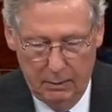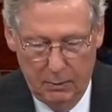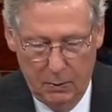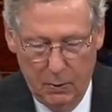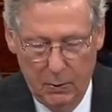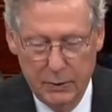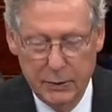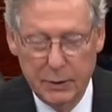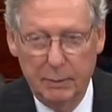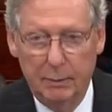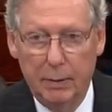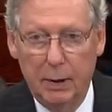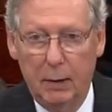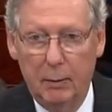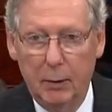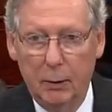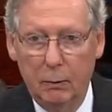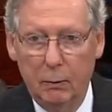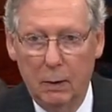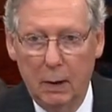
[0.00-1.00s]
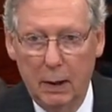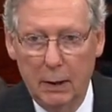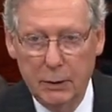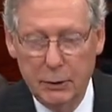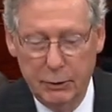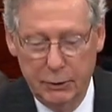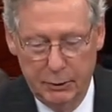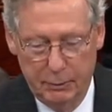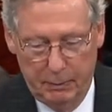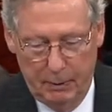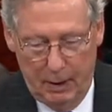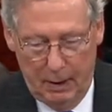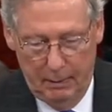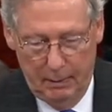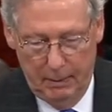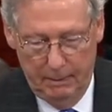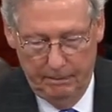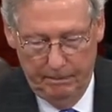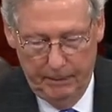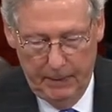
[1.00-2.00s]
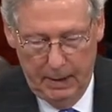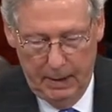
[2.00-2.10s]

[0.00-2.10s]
more as a public relations problem